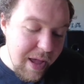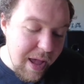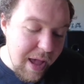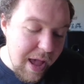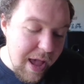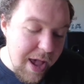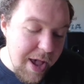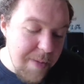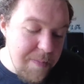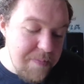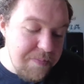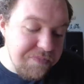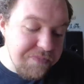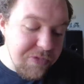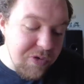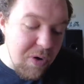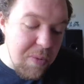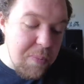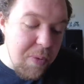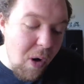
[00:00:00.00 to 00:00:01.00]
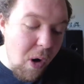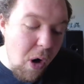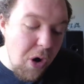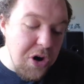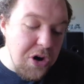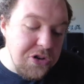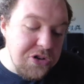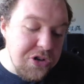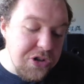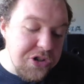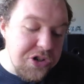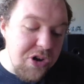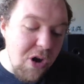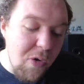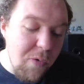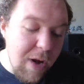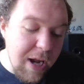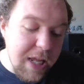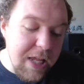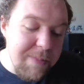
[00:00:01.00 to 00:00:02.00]
The report does
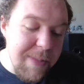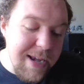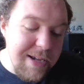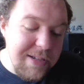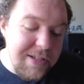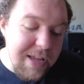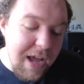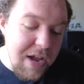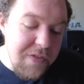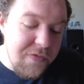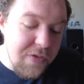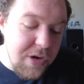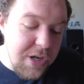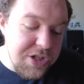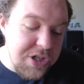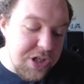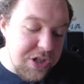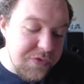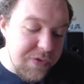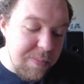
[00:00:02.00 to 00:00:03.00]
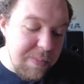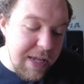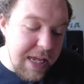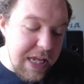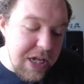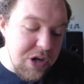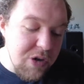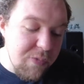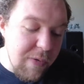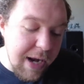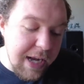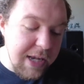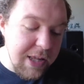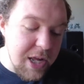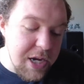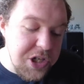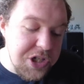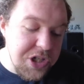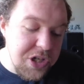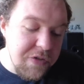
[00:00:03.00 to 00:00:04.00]
not recommend divergence from EU
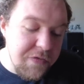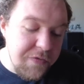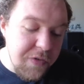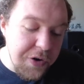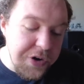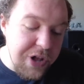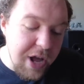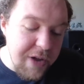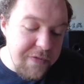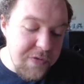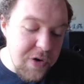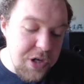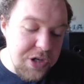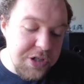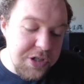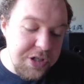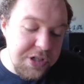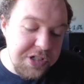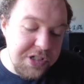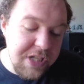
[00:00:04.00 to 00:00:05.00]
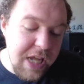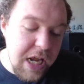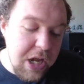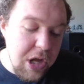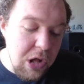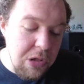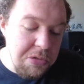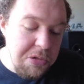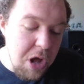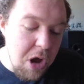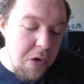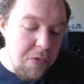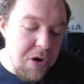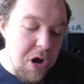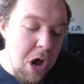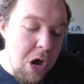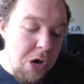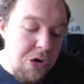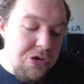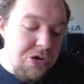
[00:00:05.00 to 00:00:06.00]
regulation for divergence's sake alone,
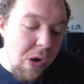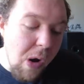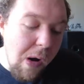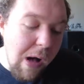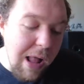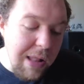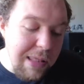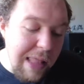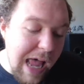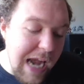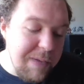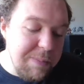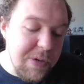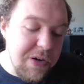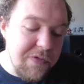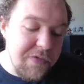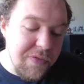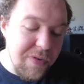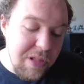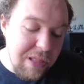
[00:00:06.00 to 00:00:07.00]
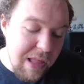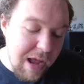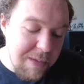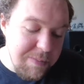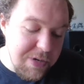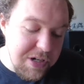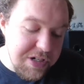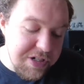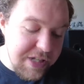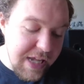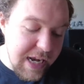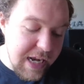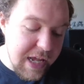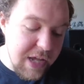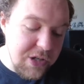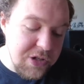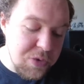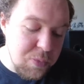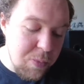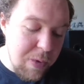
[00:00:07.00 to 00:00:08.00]
nor alignment for alignment's sake
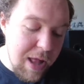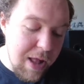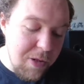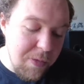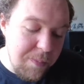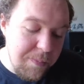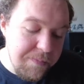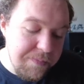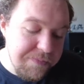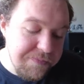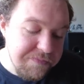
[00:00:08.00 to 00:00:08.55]
as well.